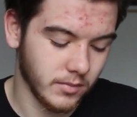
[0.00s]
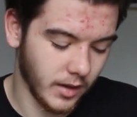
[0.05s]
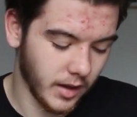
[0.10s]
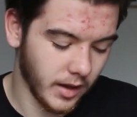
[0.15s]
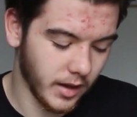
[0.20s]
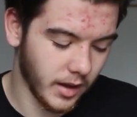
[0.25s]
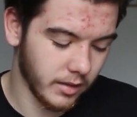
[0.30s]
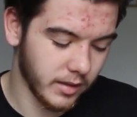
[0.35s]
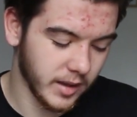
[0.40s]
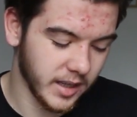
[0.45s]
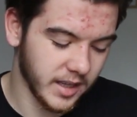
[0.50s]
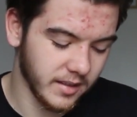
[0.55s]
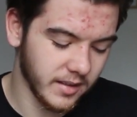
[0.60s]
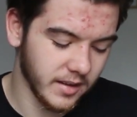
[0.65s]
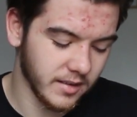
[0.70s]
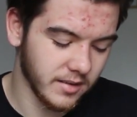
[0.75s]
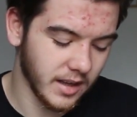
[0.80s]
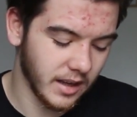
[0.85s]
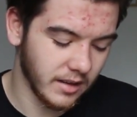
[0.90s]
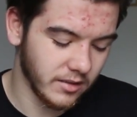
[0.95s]
I think in
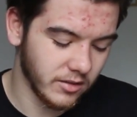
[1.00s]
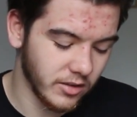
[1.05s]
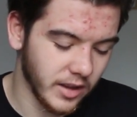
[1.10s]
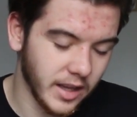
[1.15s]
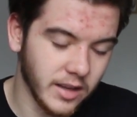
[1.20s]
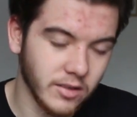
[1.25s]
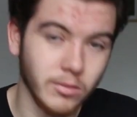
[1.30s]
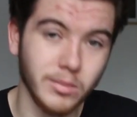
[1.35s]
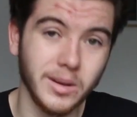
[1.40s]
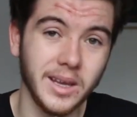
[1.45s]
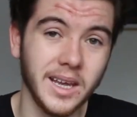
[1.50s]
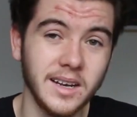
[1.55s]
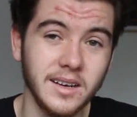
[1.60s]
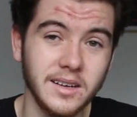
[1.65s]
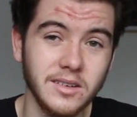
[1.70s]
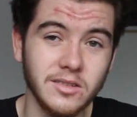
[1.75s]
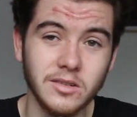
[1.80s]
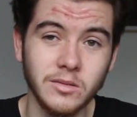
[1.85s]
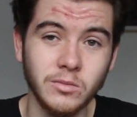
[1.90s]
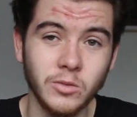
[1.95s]
this he actually ends up
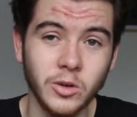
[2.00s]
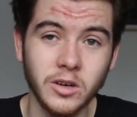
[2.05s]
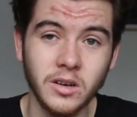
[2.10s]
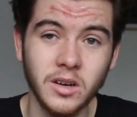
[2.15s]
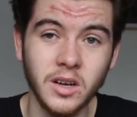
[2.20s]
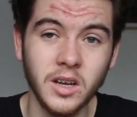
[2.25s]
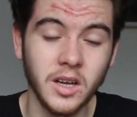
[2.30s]
killing someone,